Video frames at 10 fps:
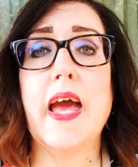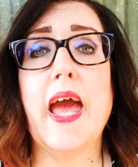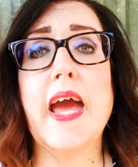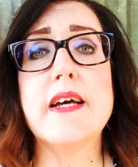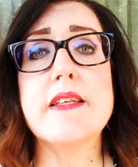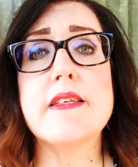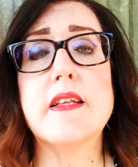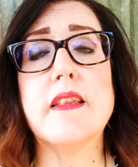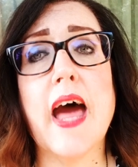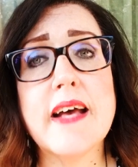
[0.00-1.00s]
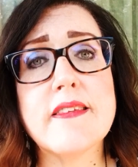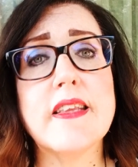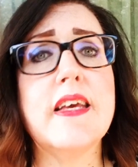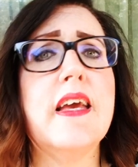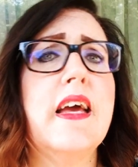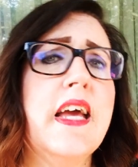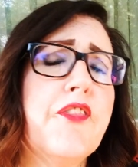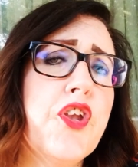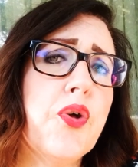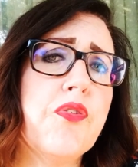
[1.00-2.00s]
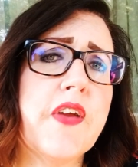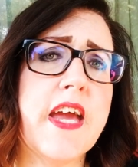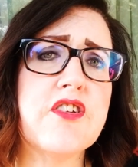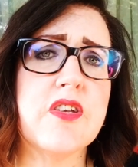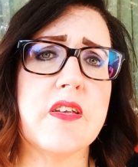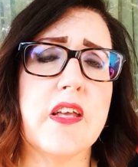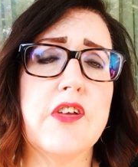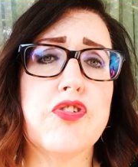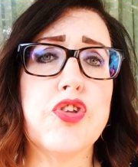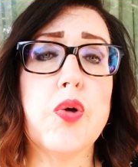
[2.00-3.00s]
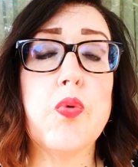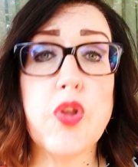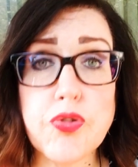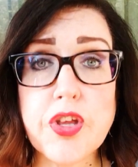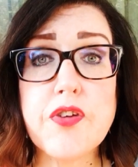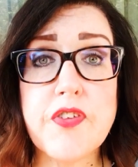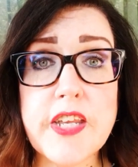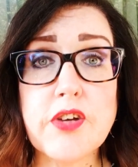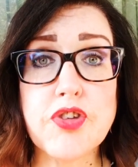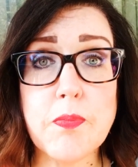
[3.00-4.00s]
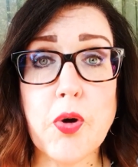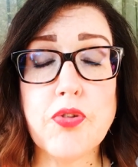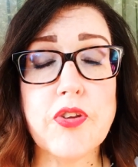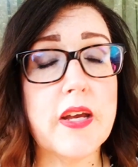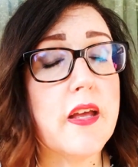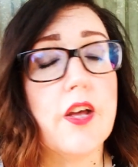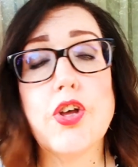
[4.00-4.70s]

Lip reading: And lastly, hit the notification so that when those other videos are posting,